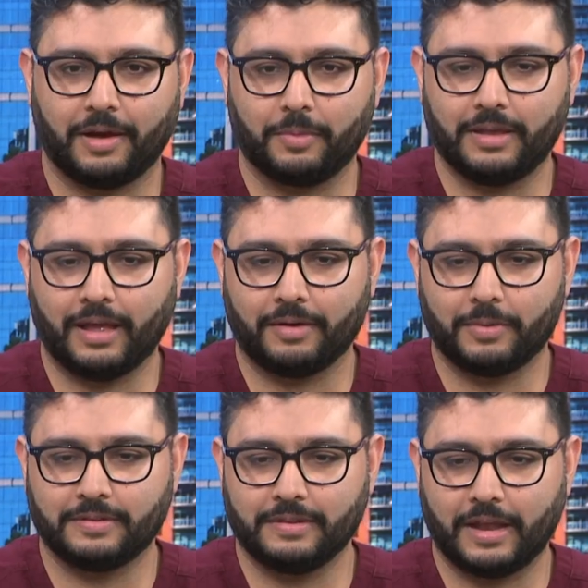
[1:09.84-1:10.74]

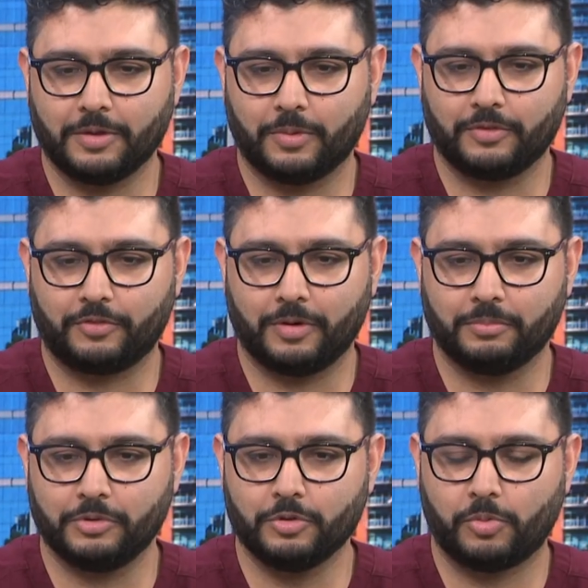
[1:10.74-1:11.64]
we see anyone
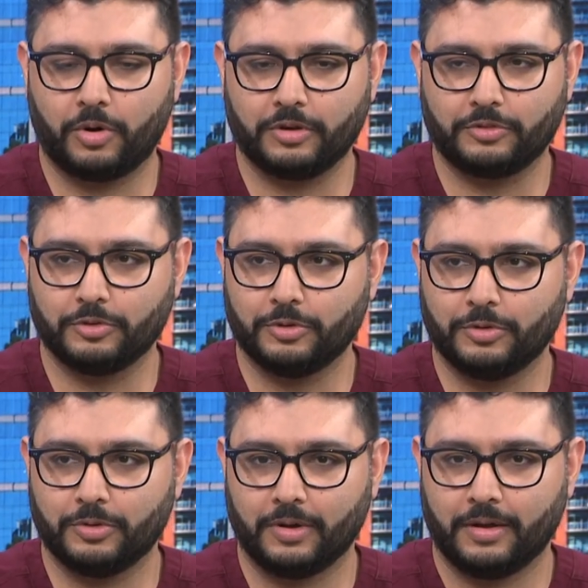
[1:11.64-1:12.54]
from newborn
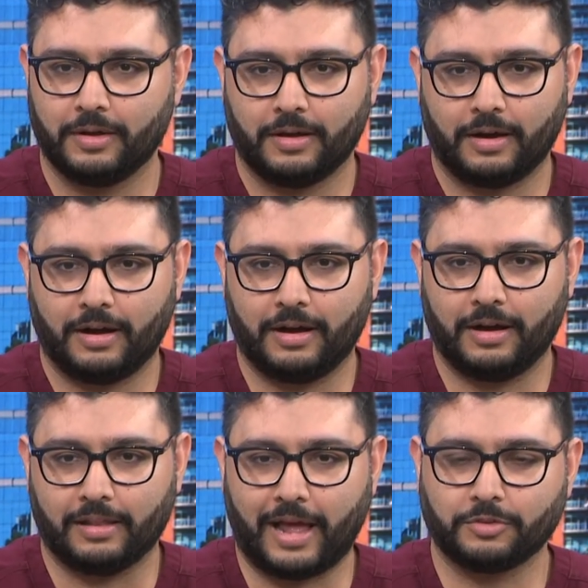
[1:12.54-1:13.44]
to
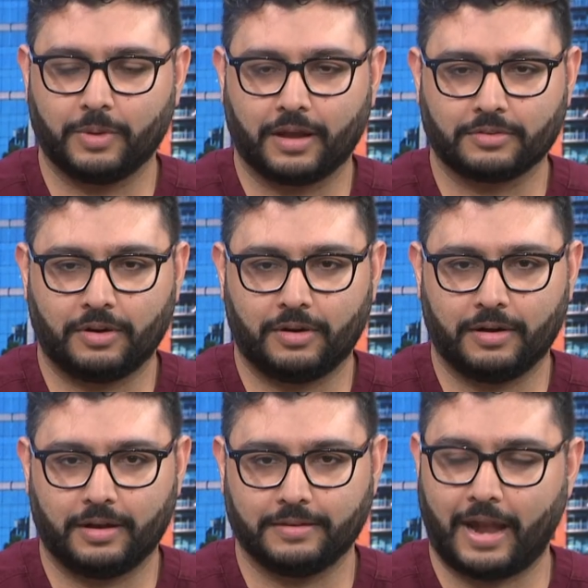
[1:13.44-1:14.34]
last week I
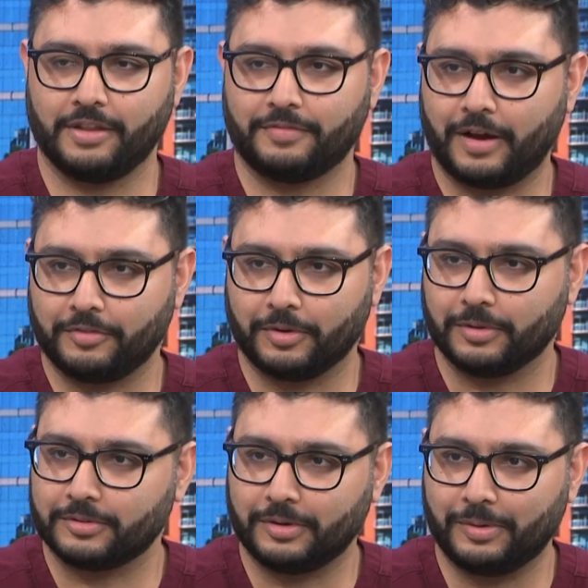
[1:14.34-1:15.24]
saw a
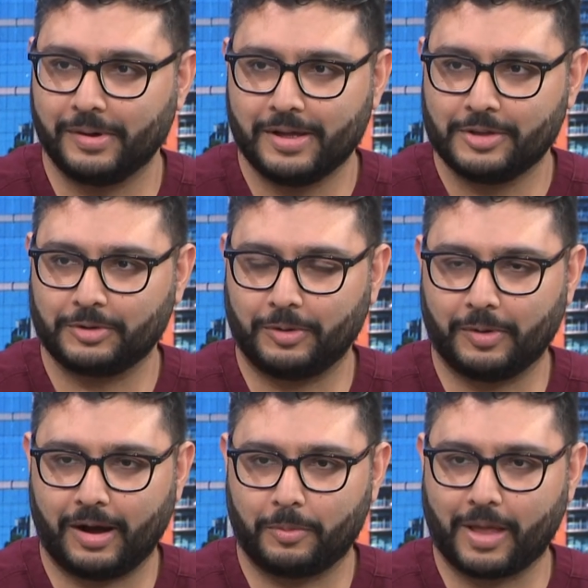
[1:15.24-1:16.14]
95-year-old.
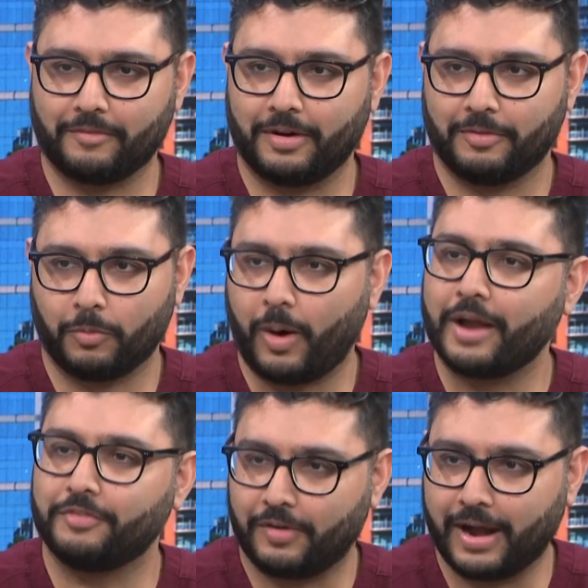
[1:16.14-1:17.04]
So we have a
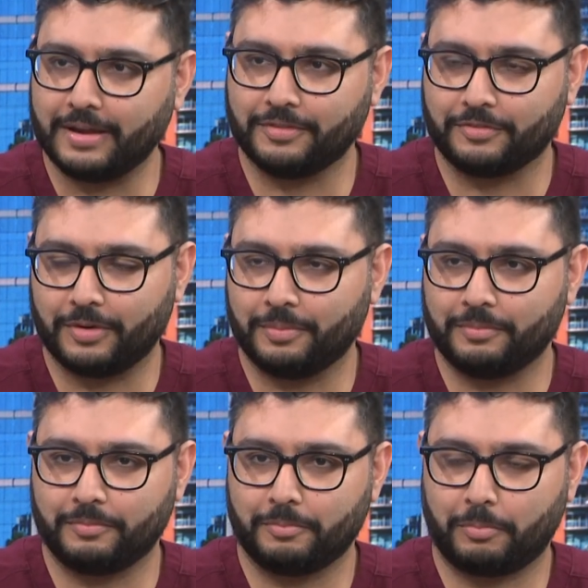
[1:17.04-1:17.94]
wide variety
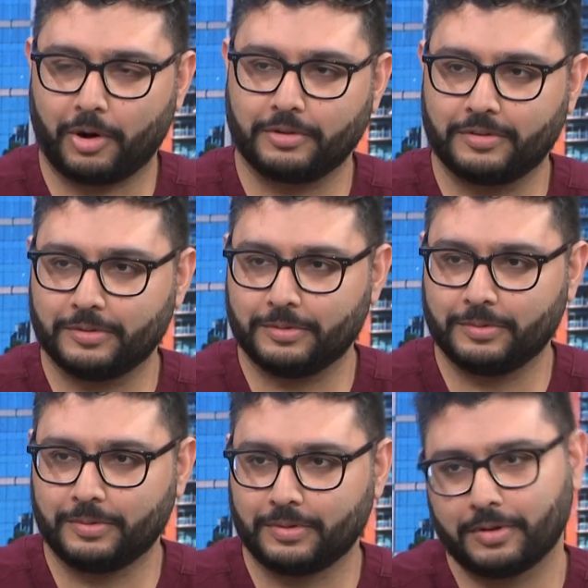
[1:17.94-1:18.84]
from birth
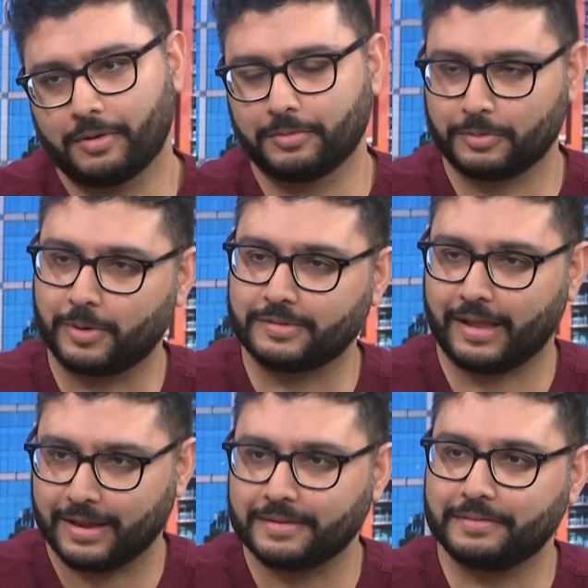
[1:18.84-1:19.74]
to, towards the end.